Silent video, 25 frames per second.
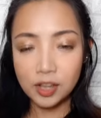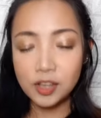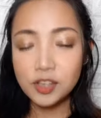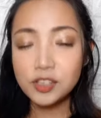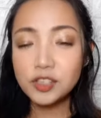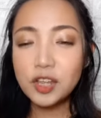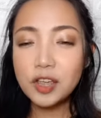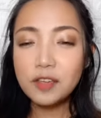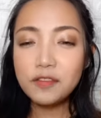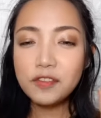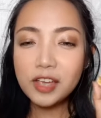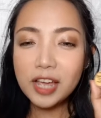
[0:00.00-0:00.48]

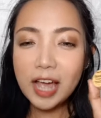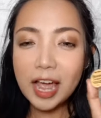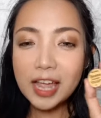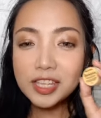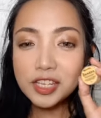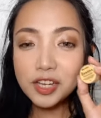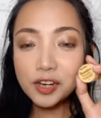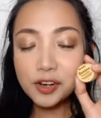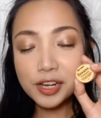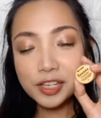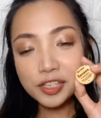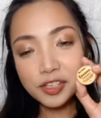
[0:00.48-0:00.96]
So if you
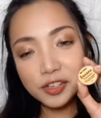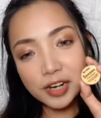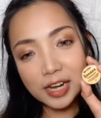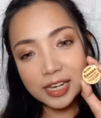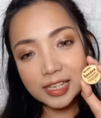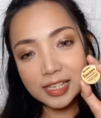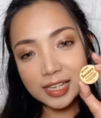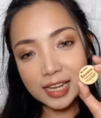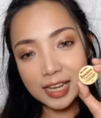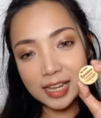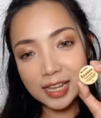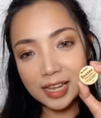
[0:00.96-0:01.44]
guys are
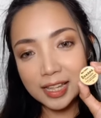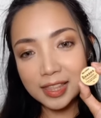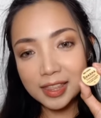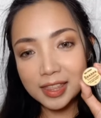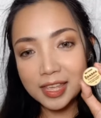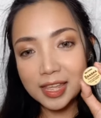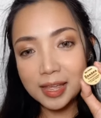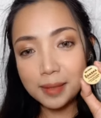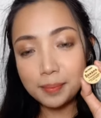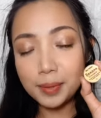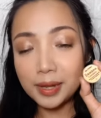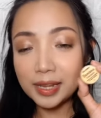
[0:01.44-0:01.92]
interested in
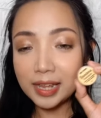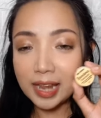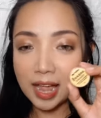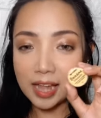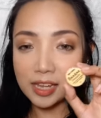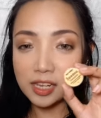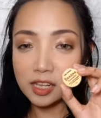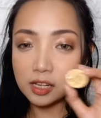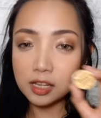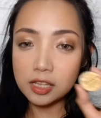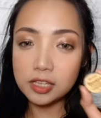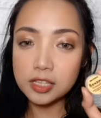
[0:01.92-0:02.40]
the
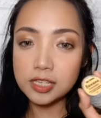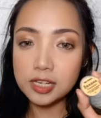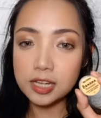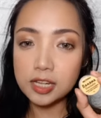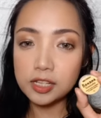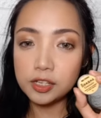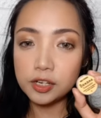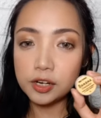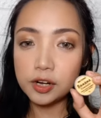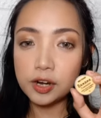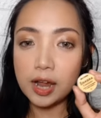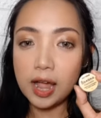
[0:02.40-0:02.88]
banana
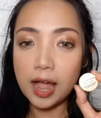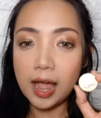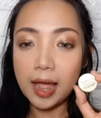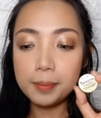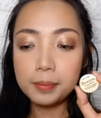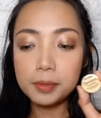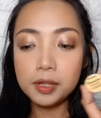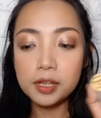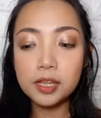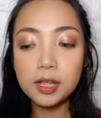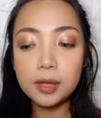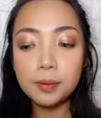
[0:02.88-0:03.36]
concealer,
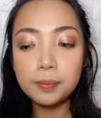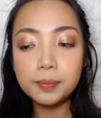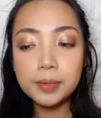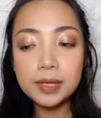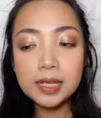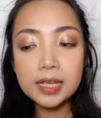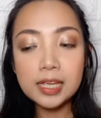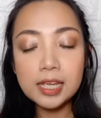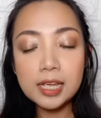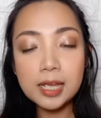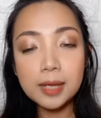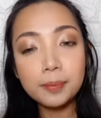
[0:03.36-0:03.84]
I'm going to
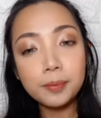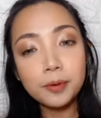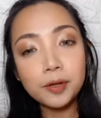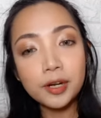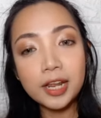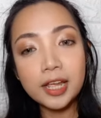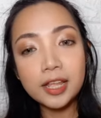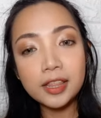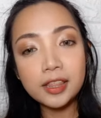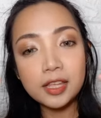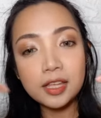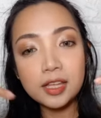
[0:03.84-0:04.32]
be
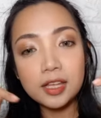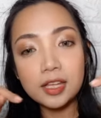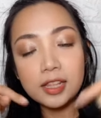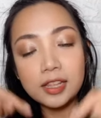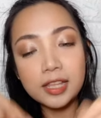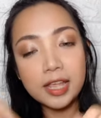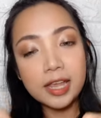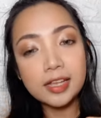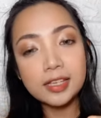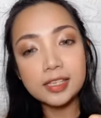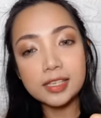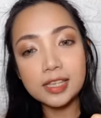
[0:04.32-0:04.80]
putting the
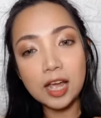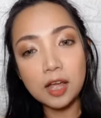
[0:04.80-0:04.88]
link